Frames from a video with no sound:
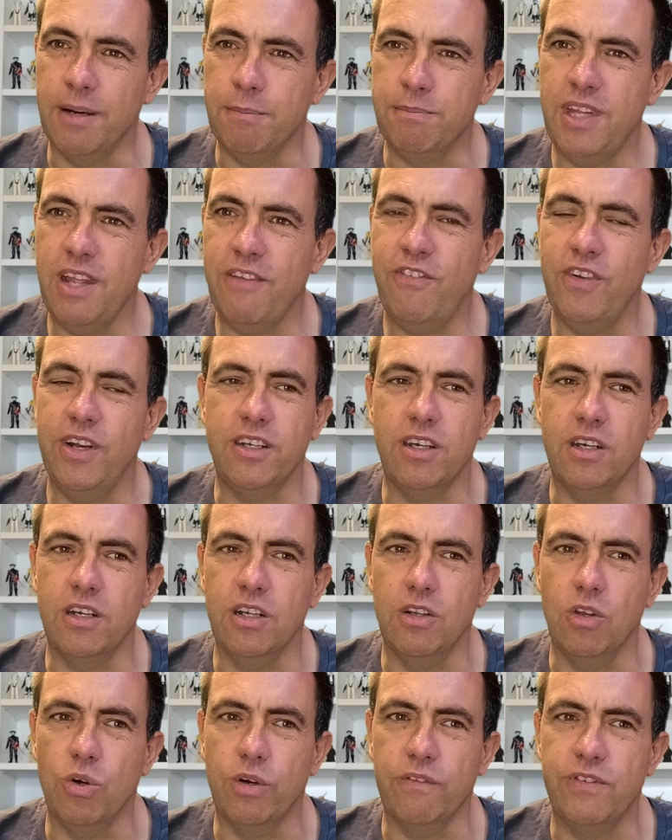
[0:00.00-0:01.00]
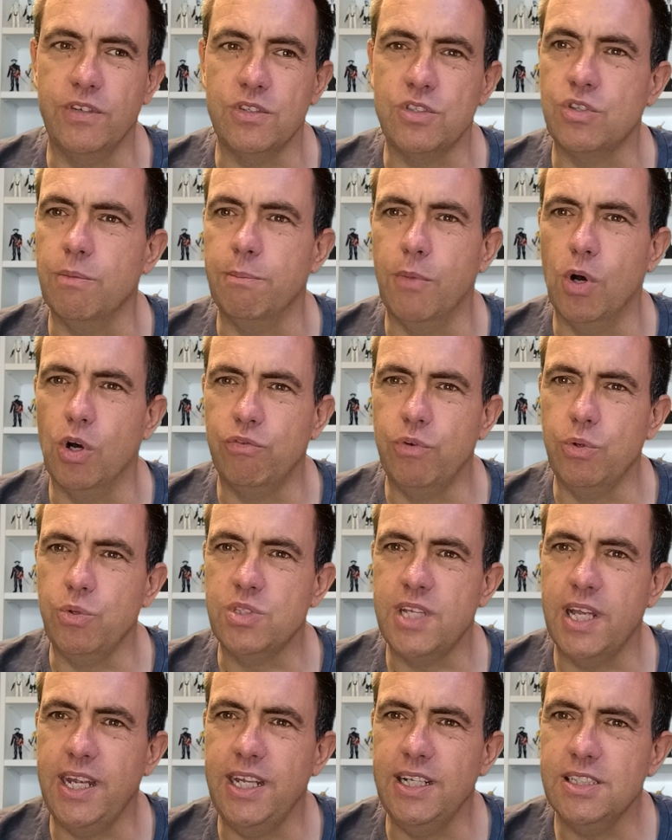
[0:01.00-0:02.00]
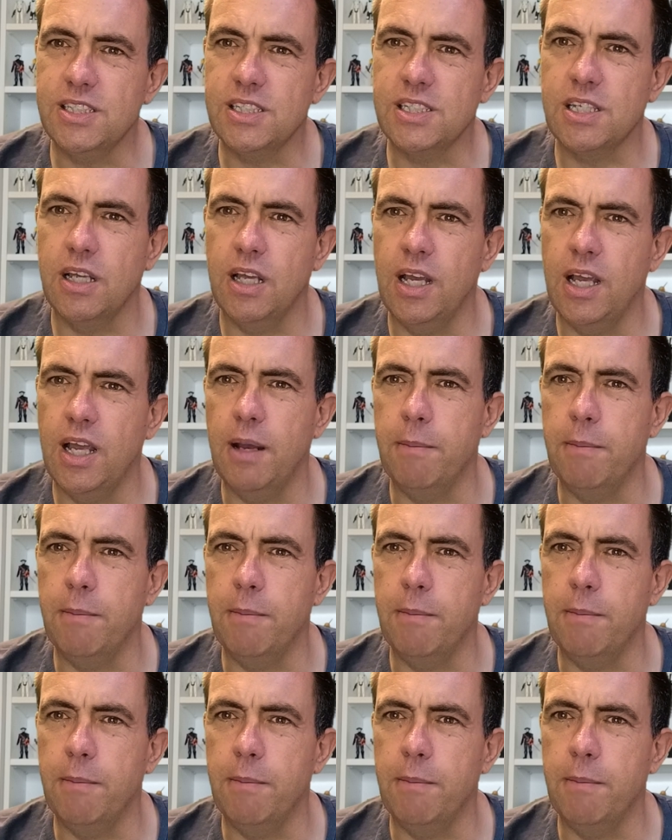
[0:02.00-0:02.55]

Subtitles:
and I'm definitely going to look for some more routines.